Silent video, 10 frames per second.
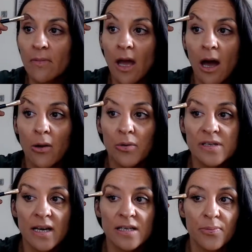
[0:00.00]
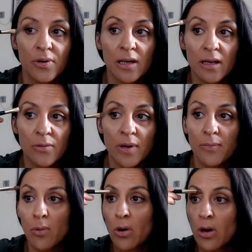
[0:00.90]
I always like to put a little bit
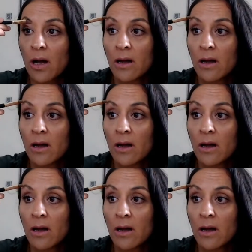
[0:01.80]
more